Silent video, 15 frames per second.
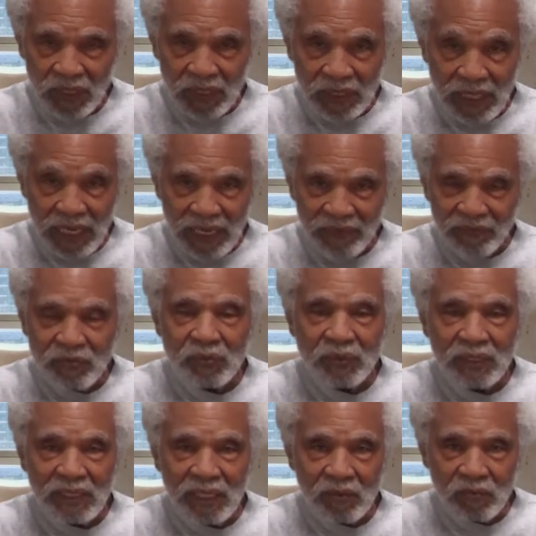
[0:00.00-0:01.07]
Now, if you
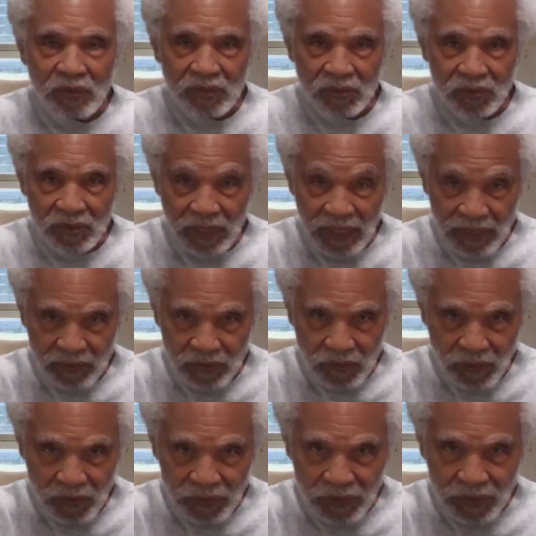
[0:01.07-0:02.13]
cannot withstand
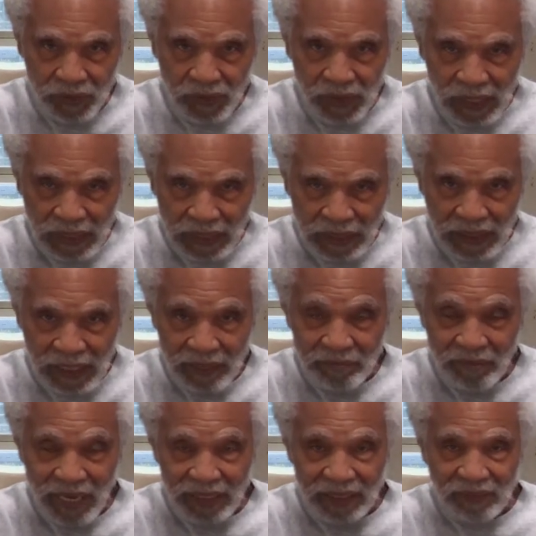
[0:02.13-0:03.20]
torture, they
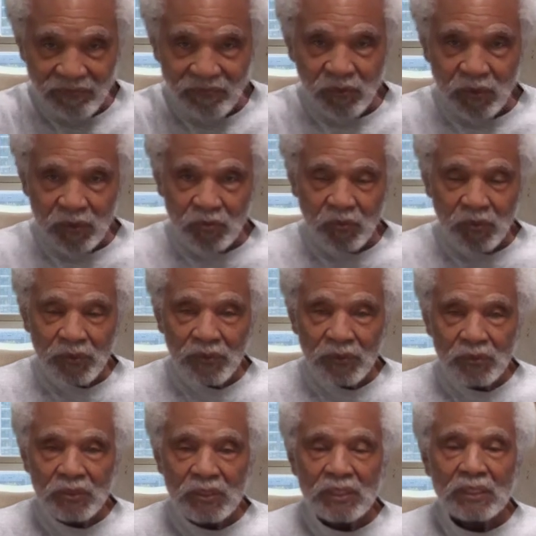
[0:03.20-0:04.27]
might can force
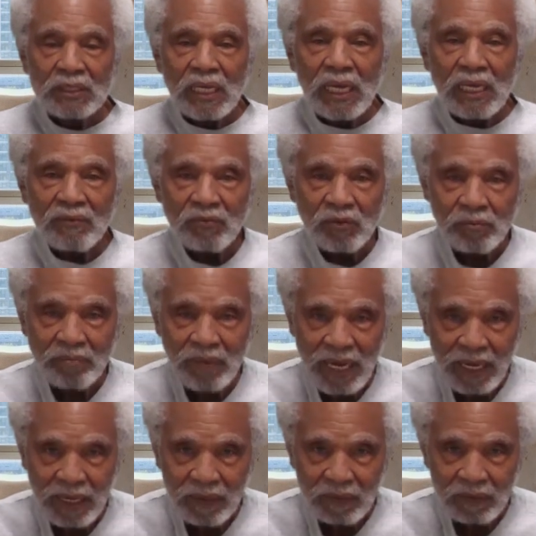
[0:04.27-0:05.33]
words out of your
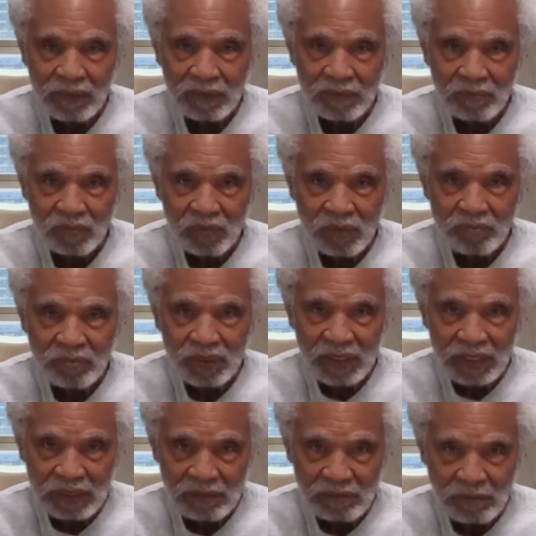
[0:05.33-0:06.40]
mouth
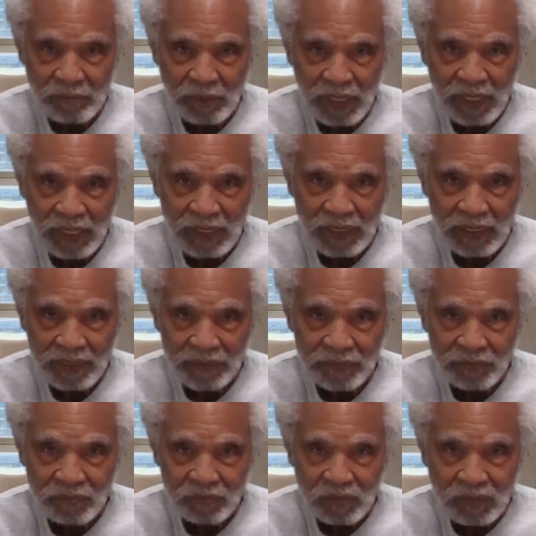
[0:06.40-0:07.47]
because of the pain,
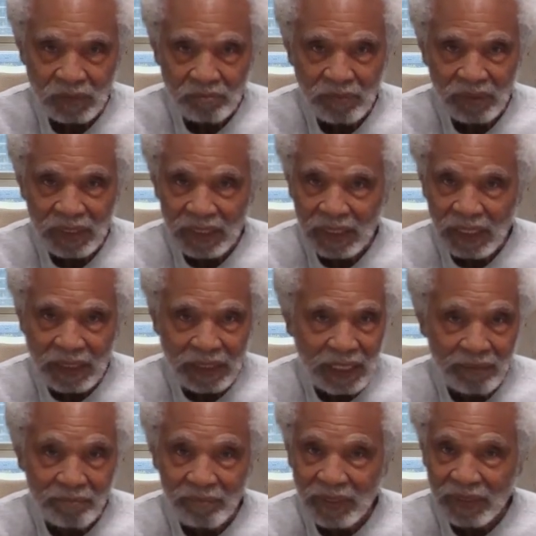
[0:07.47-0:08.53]
but they
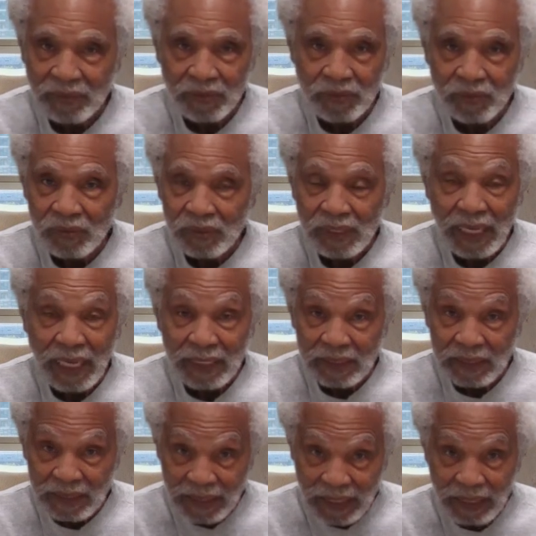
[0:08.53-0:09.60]
cannot make you
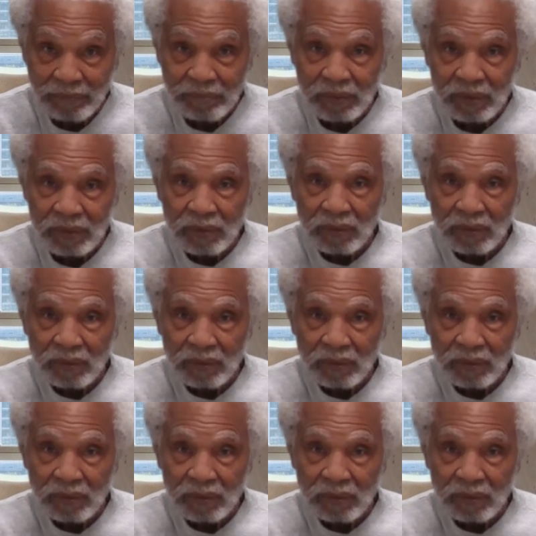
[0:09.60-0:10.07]
accept